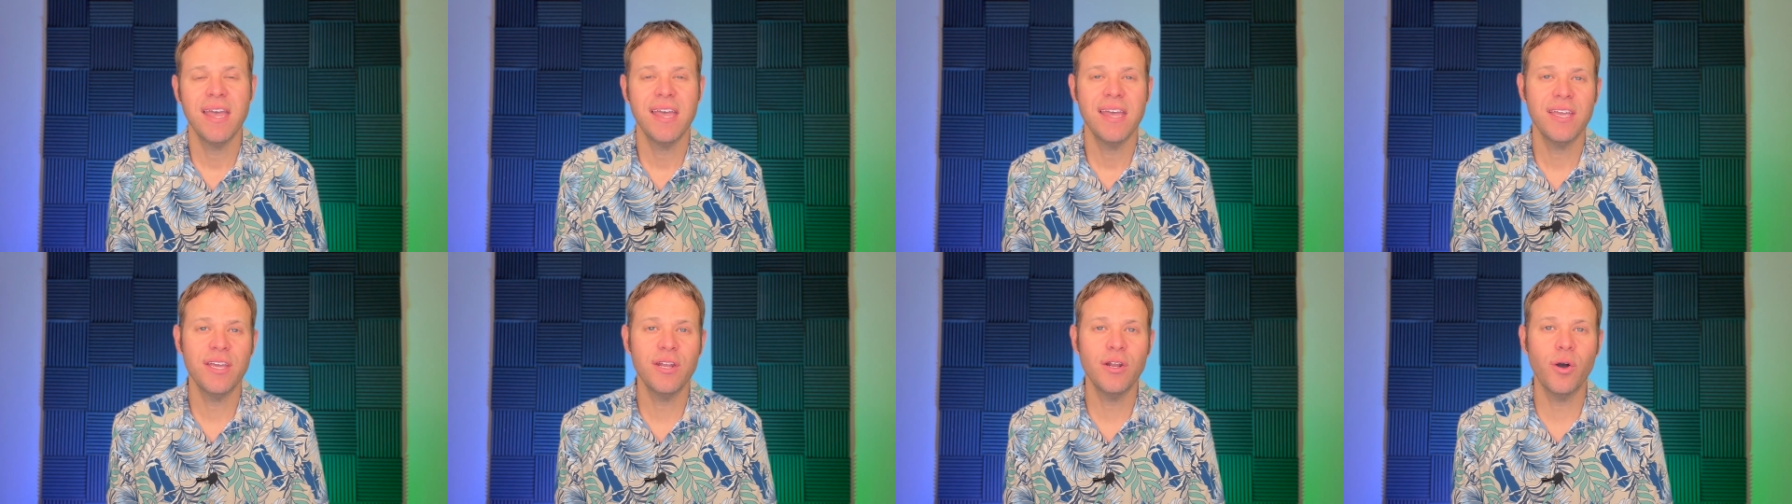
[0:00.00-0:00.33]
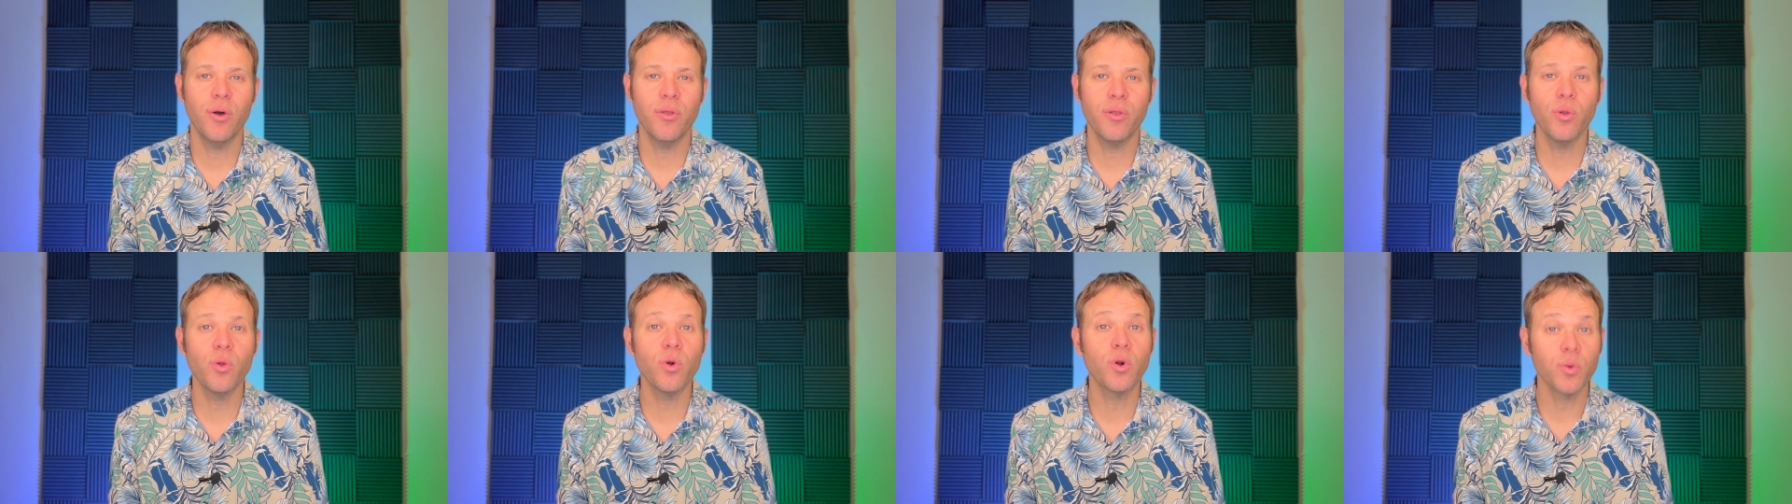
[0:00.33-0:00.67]
You
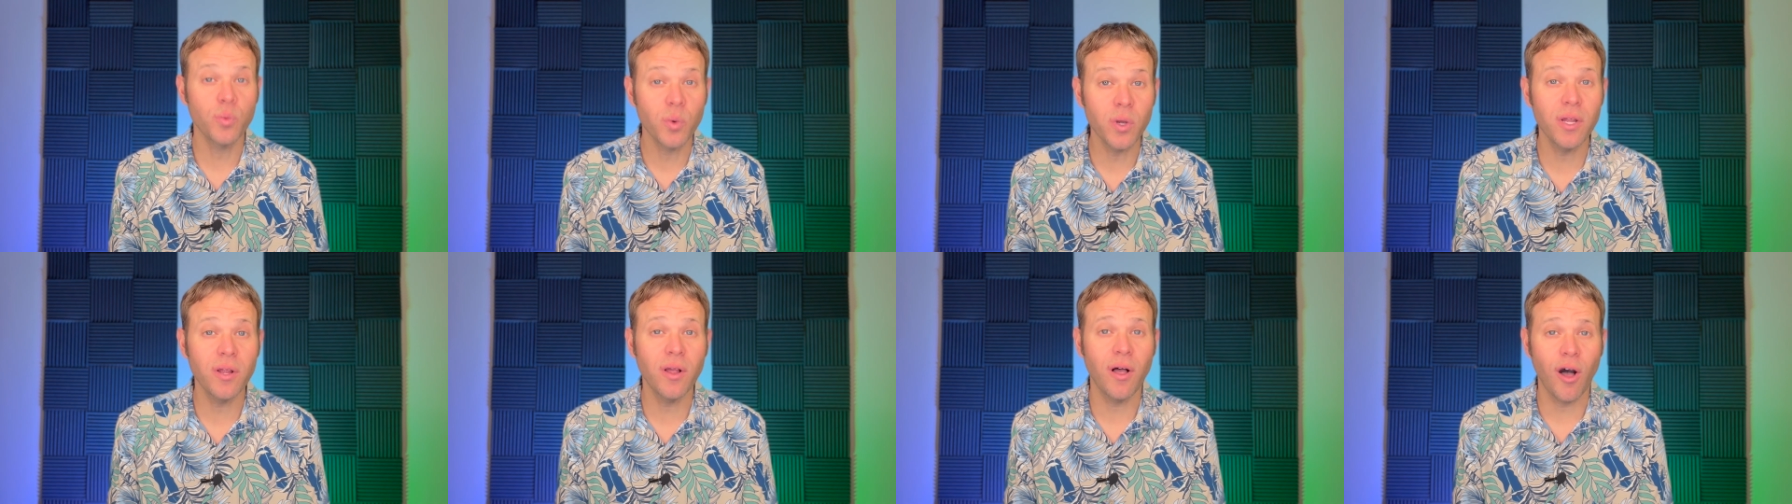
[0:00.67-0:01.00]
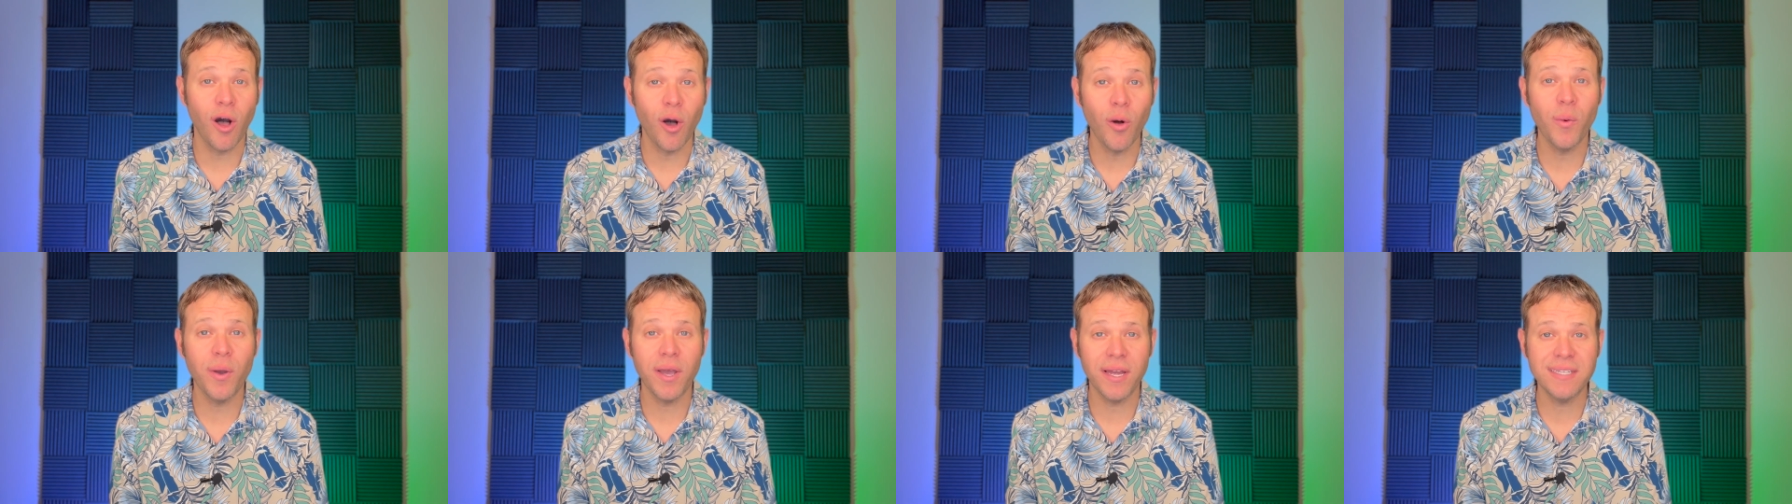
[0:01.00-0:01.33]
know, the Lord will
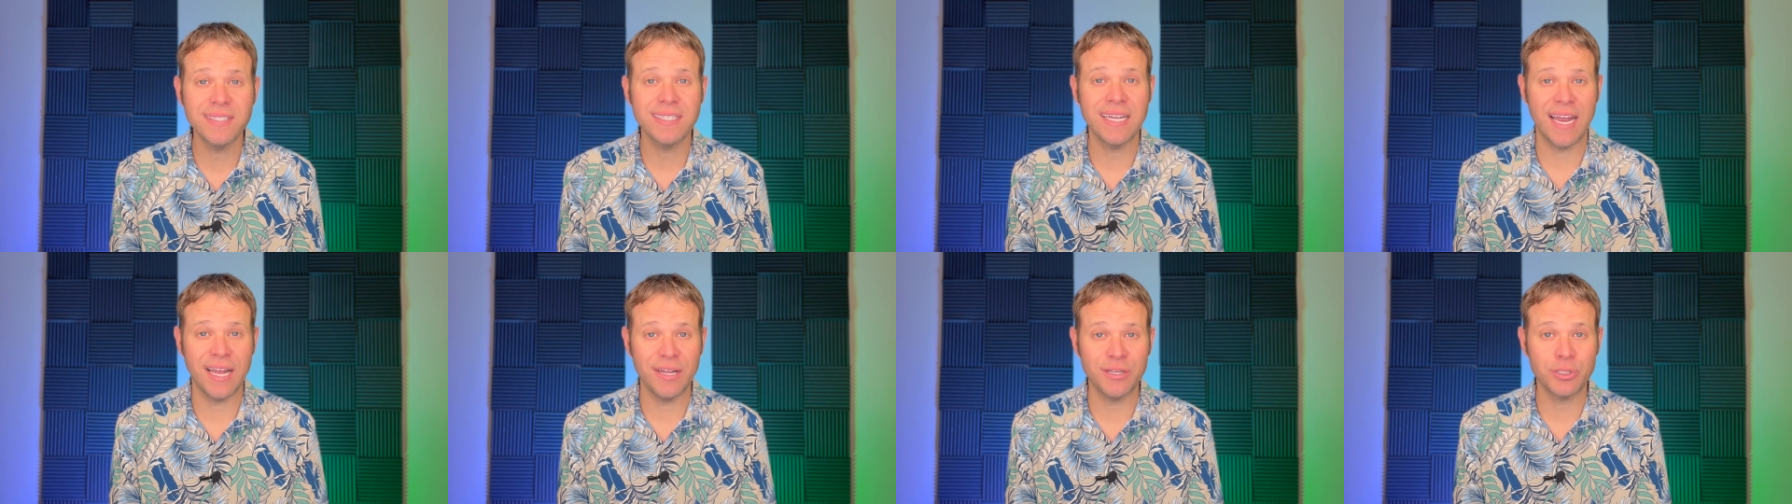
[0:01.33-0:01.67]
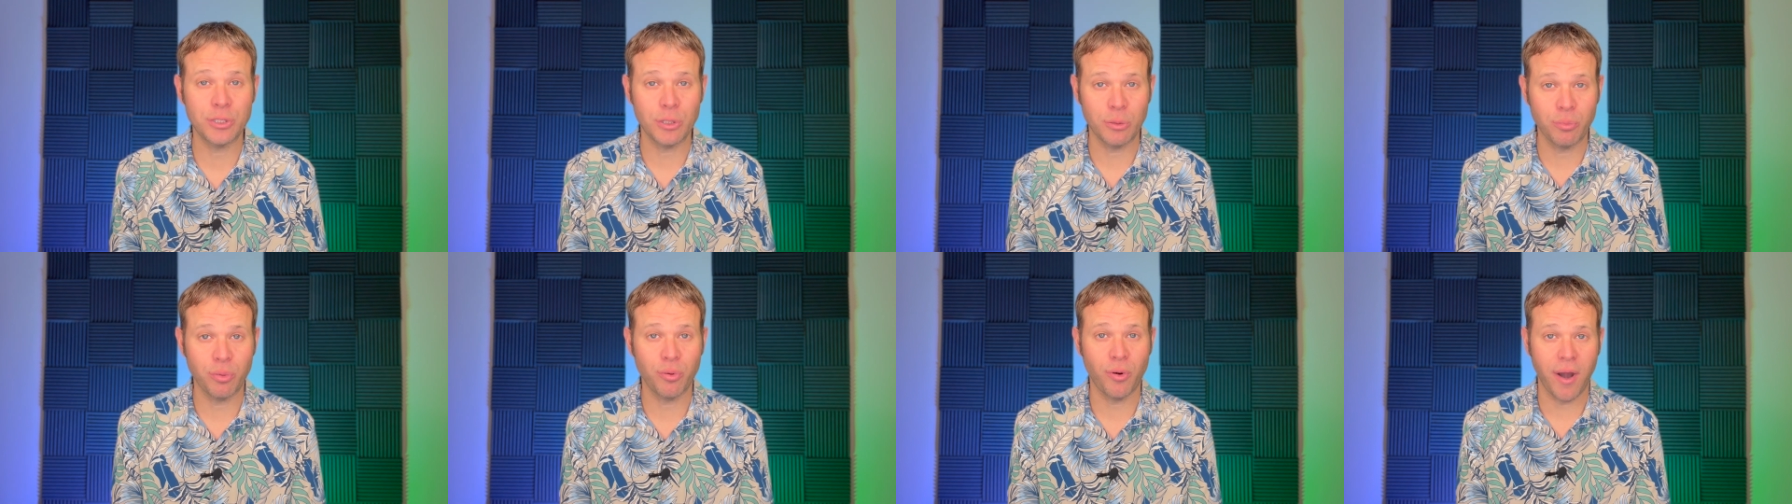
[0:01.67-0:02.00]
always
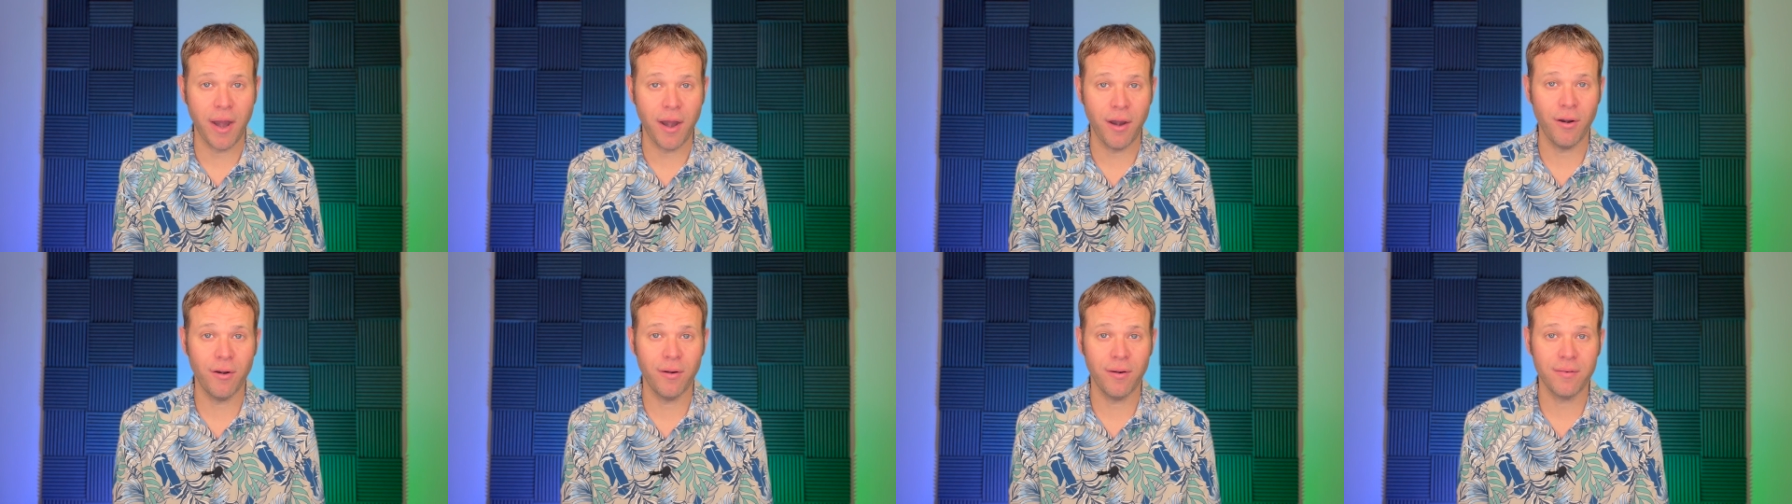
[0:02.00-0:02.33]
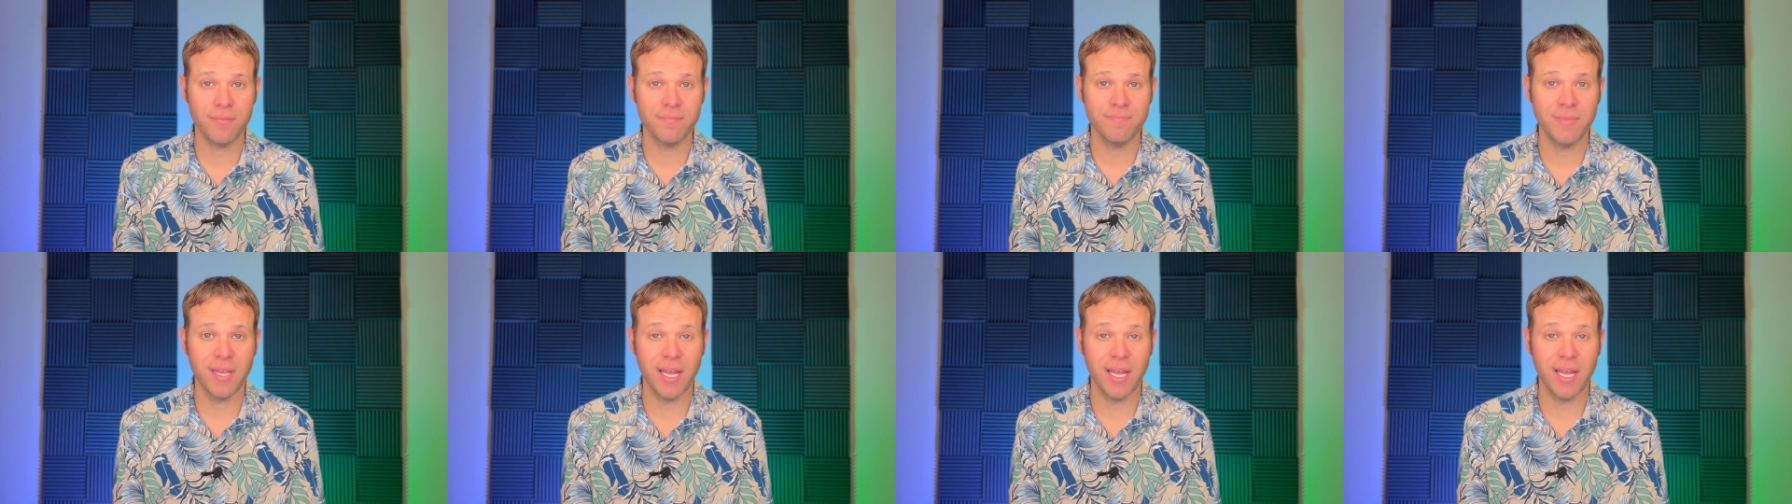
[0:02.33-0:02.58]
answer prayer.